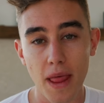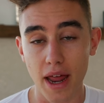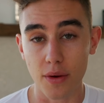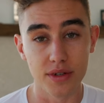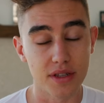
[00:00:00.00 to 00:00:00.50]

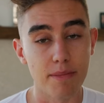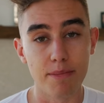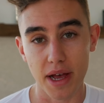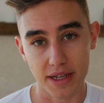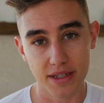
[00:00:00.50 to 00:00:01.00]
And it was the
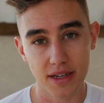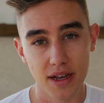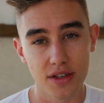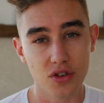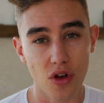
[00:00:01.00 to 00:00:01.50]
best.
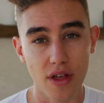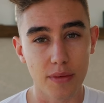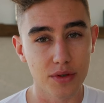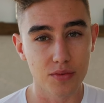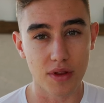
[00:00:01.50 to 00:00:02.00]
So
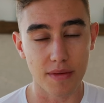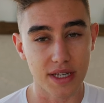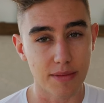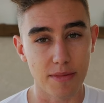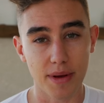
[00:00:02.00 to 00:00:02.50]
that was
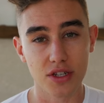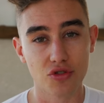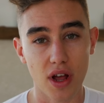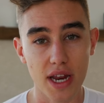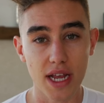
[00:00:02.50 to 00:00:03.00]
some of the
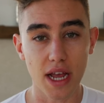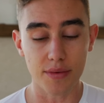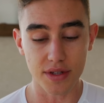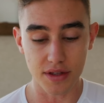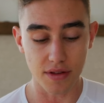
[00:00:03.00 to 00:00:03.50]
best training. It
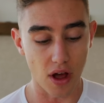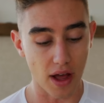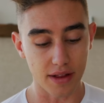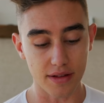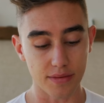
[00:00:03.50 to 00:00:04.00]
was
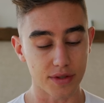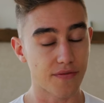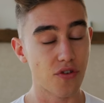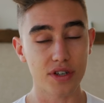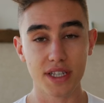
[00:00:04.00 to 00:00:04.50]

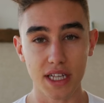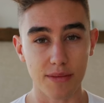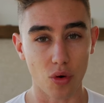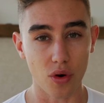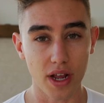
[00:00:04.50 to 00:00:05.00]
the first thing in
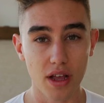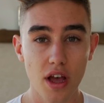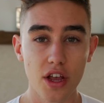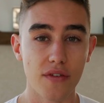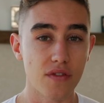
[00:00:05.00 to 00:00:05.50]
the morning.
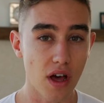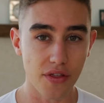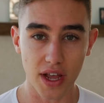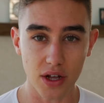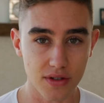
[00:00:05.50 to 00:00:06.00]
You have
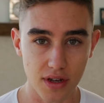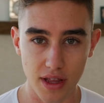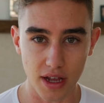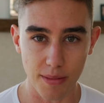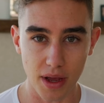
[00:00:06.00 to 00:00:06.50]
nothing else to
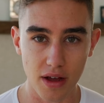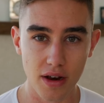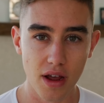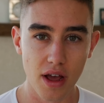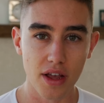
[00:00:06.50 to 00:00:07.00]
think
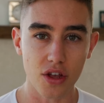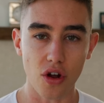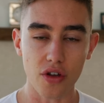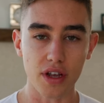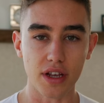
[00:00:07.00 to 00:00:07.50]
about. You
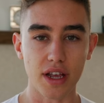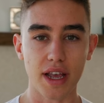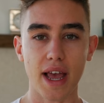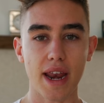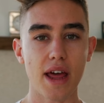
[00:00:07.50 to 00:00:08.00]
know,
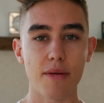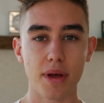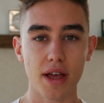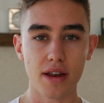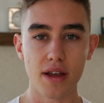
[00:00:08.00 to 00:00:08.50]
you get out of
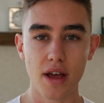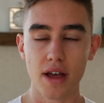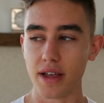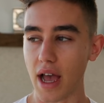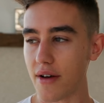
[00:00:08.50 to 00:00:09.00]

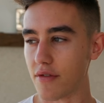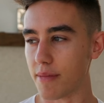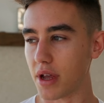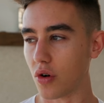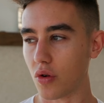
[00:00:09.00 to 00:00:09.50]
bed, you have a
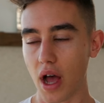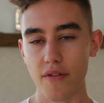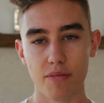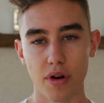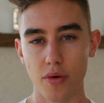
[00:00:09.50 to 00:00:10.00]
meal,
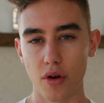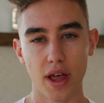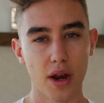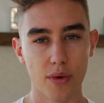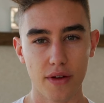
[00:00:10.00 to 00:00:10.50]
have a
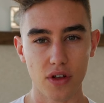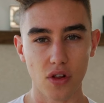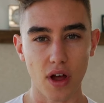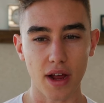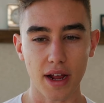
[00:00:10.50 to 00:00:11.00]
pre-workout or whatever you
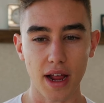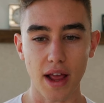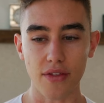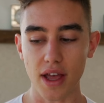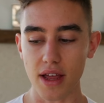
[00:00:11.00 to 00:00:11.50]
like,
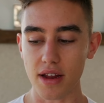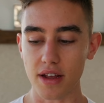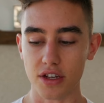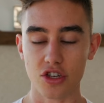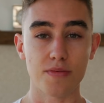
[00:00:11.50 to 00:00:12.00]
and then
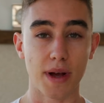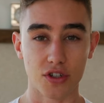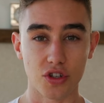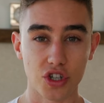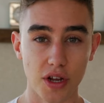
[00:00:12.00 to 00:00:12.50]
you
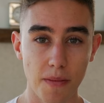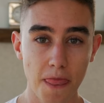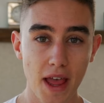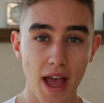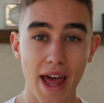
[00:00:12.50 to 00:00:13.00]
smash the gym.
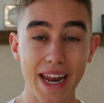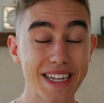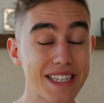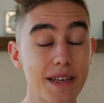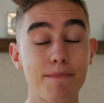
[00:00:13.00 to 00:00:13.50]
And it
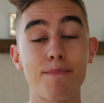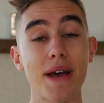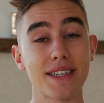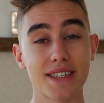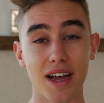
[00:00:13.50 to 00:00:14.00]
is the
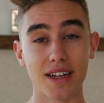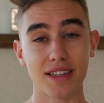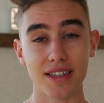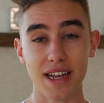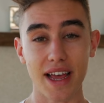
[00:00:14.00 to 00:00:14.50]
best start
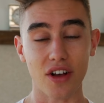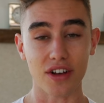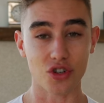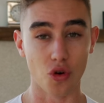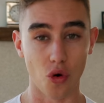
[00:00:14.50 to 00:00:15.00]
to the day,
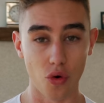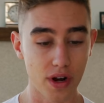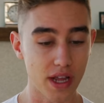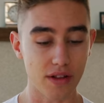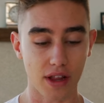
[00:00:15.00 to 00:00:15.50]
guys. You're
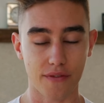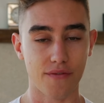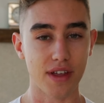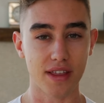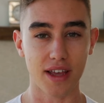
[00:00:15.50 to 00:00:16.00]
already in like
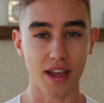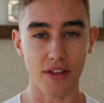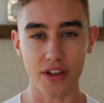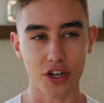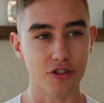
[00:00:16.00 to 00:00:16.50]
fifth gear.
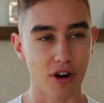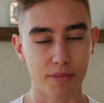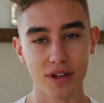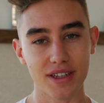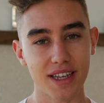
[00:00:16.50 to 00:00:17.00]
I think Greg
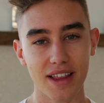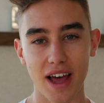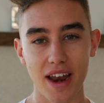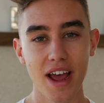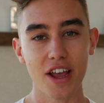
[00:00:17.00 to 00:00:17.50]
Plitt said
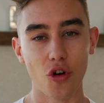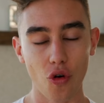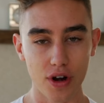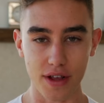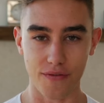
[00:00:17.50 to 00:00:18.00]
that. You're
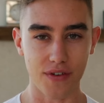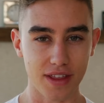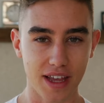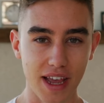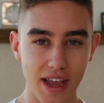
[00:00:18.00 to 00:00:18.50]
already in
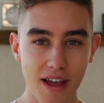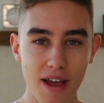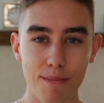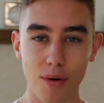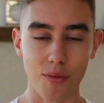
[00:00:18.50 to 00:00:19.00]
fifth gear,
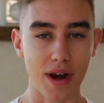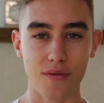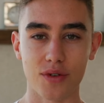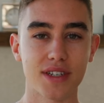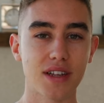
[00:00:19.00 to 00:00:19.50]
but when
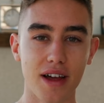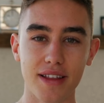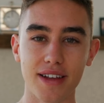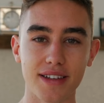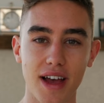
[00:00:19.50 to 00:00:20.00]
everyone's
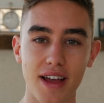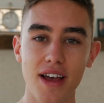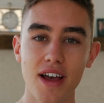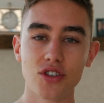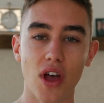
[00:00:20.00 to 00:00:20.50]
starting their day.
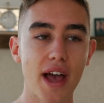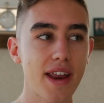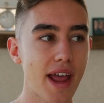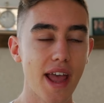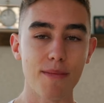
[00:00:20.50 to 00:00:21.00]
So
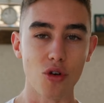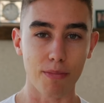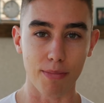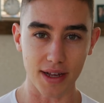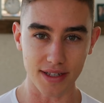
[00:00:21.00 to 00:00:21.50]
8 a.m., you're
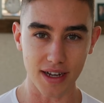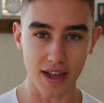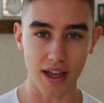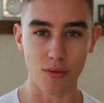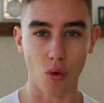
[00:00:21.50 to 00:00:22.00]
buzzing
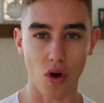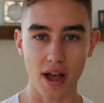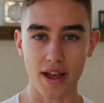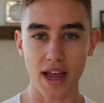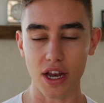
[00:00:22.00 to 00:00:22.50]
and
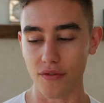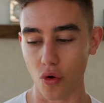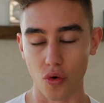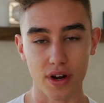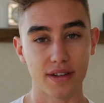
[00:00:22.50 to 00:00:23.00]
wired, and
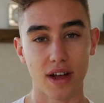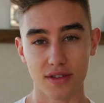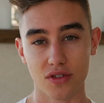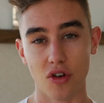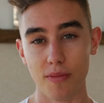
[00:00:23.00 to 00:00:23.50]
you've already
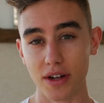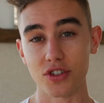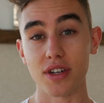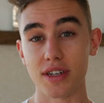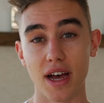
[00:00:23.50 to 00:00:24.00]
done so
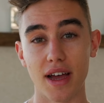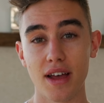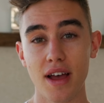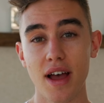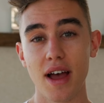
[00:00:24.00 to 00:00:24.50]
much in a
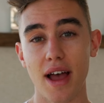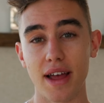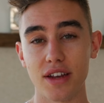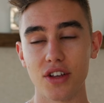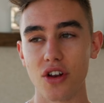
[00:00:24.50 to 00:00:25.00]
day.
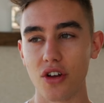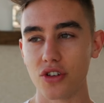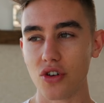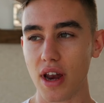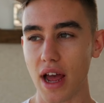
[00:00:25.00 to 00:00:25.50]
And you know,
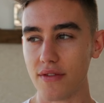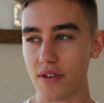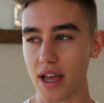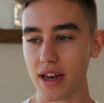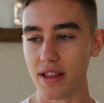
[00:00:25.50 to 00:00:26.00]
you don't
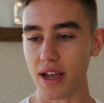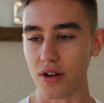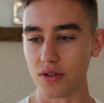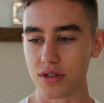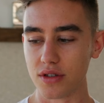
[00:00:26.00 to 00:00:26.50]
have anything
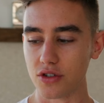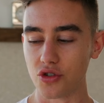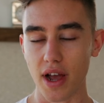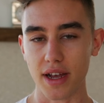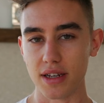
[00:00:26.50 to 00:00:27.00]
else
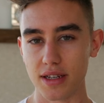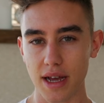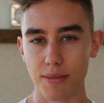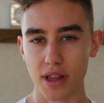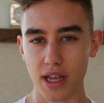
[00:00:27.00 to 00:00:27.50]
dragging you
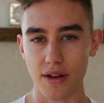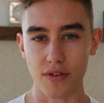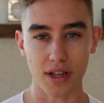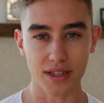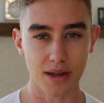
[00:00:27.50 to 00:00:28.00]
down by the end of
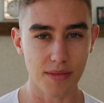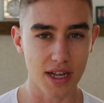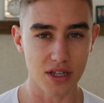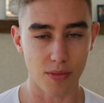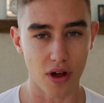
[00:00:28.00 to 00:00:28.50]
it. Like some
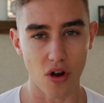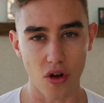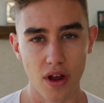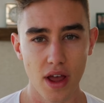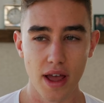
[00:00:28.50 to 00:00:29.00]
days you might
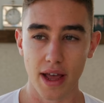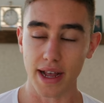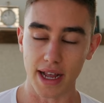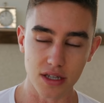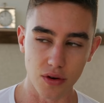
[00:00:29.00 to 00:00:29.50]
know,
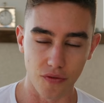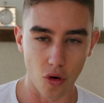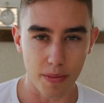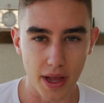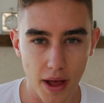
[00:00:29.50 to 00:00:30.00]
gets to
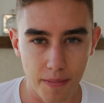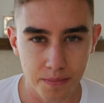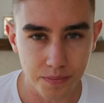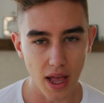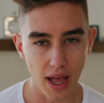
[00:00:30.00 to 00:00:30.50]
4 p.m.
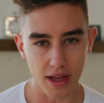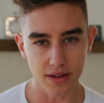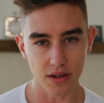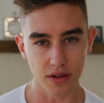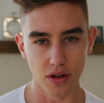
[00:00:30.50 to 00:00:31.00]

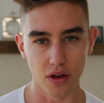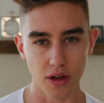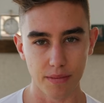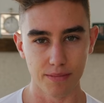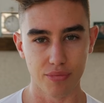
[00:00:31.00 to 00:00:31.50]
and
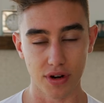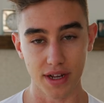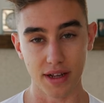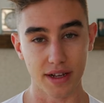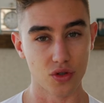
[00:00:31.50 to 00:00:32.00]
you're
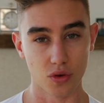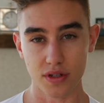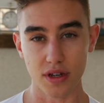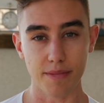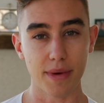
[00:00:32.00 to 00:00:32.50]
pretty
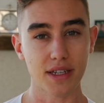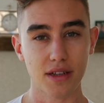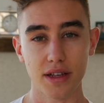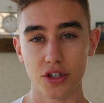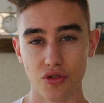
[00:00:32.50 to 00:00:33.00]
exhausted.
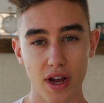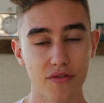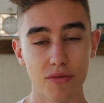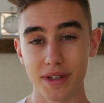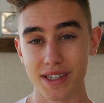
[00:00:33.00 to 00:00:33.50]
Mentally, you're
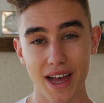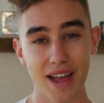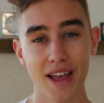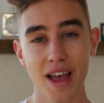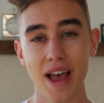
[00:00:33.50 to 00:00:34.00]
drained from the
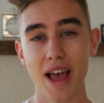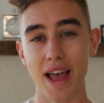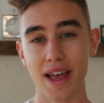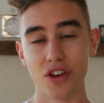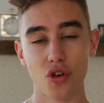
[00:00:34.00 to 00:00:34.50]
day
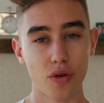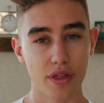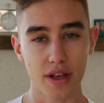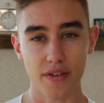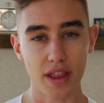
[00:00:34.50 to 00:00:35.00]
and you
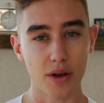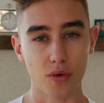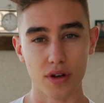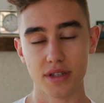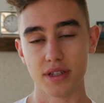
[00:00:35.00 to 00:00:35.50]
couldn't think of anything
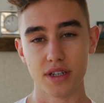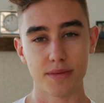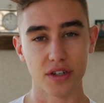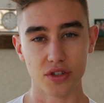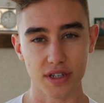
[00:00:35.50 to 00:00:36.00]
worse than to
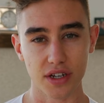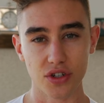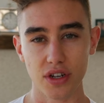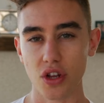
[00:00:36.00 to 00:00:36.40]
smash a session.